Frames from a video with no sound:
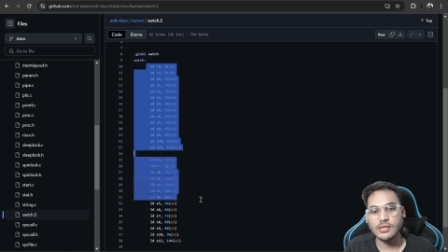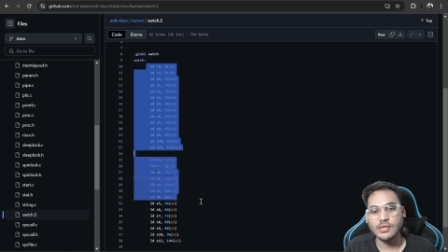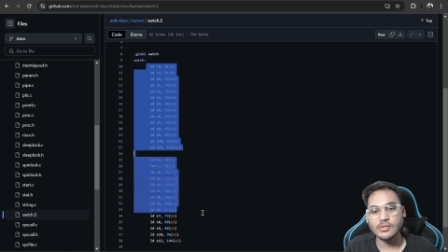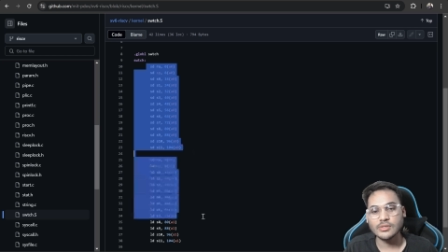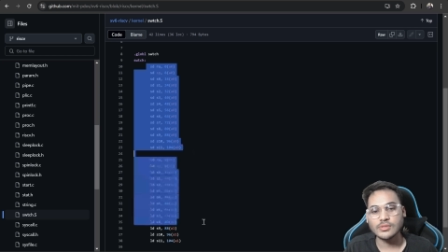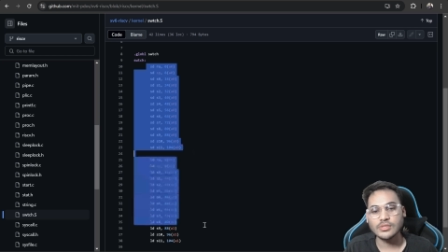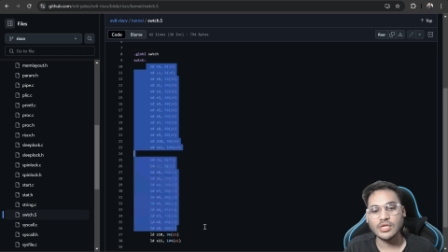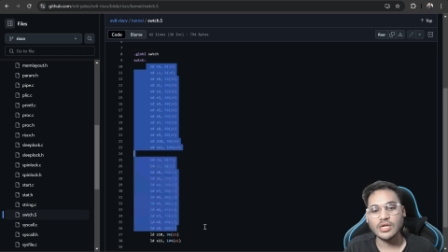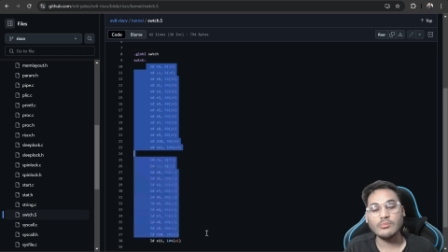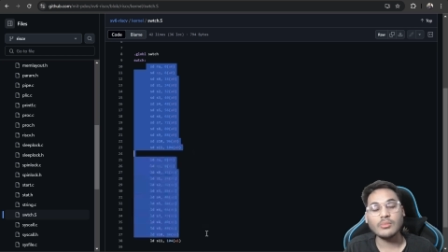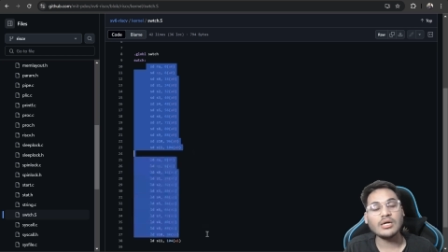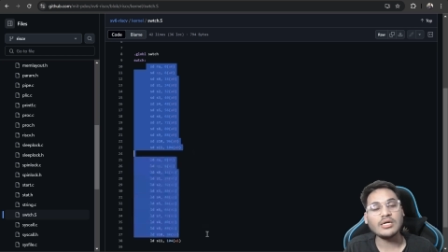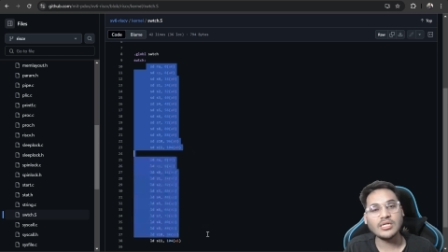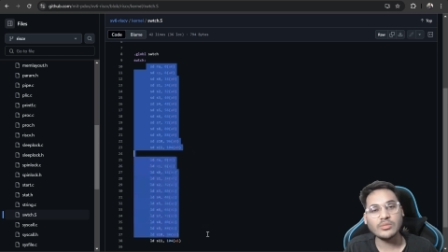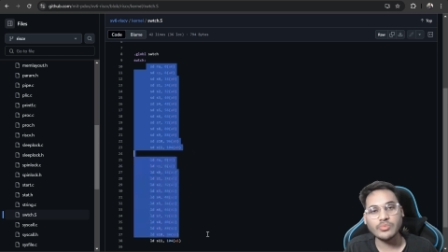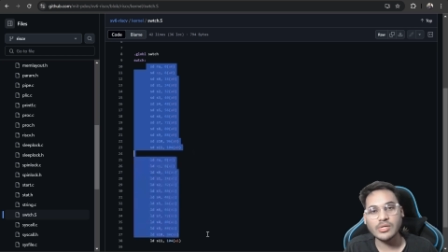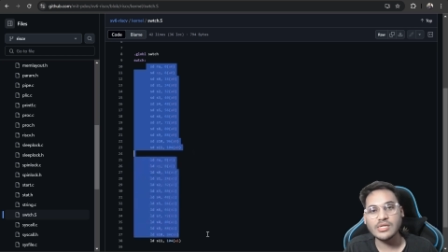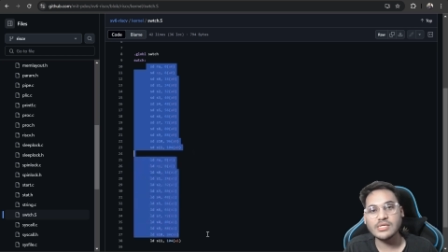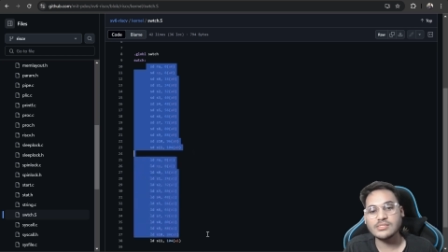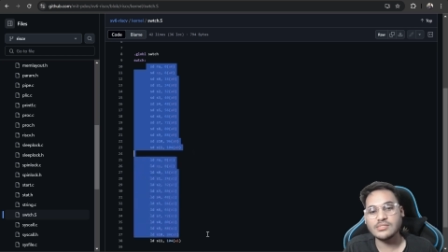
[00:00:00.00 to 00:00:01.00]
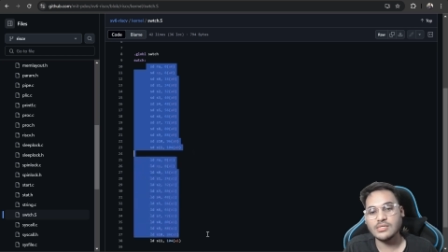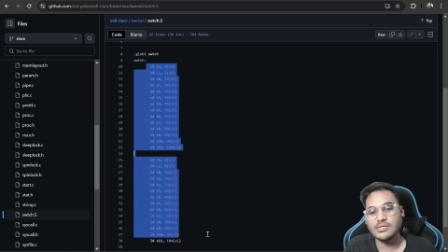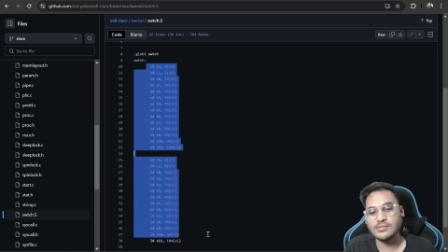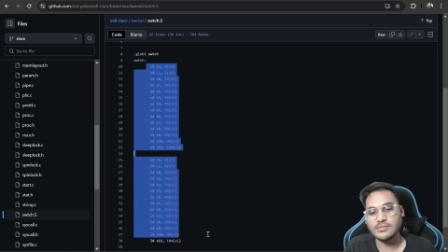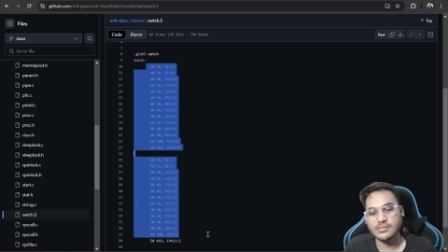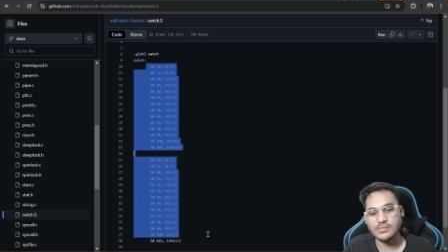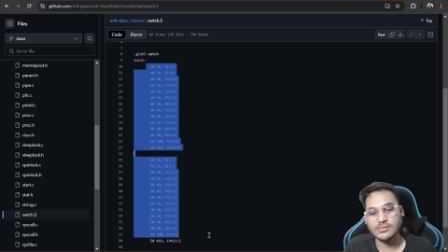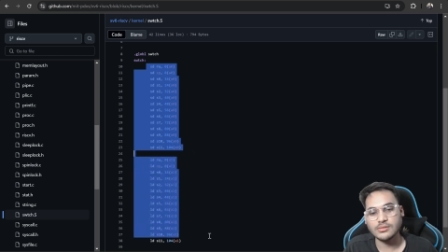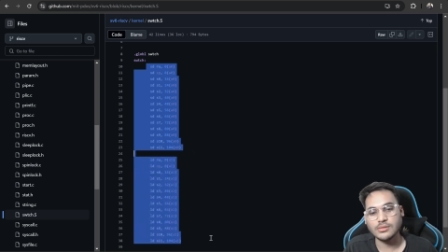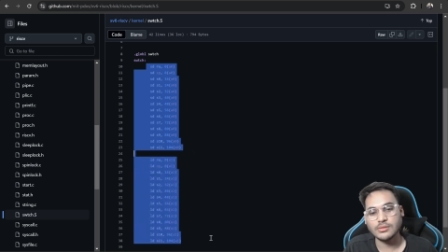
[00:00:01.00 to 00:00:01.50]
So there are multiple
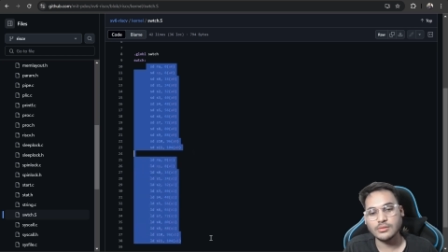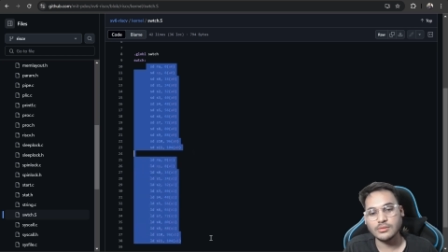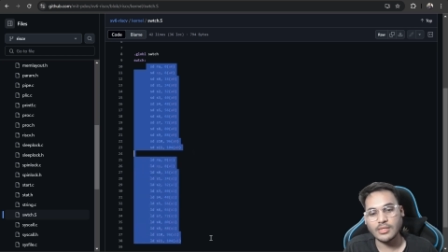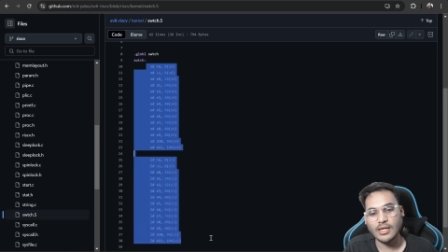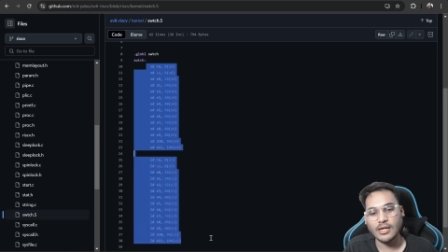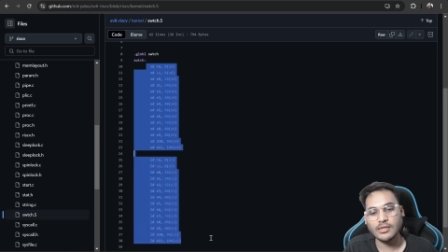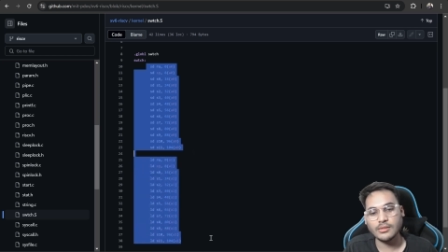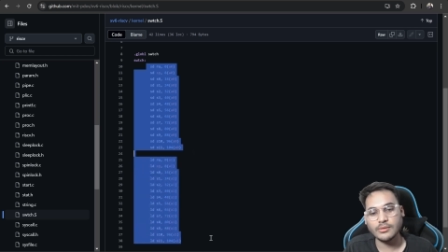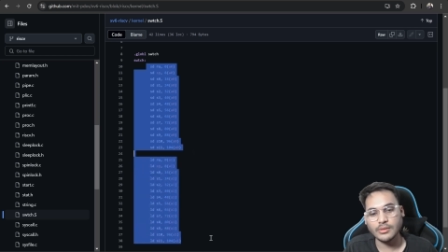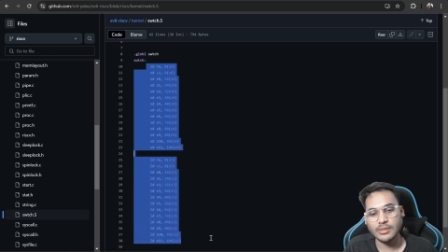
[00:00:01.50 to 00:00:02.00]
instructions that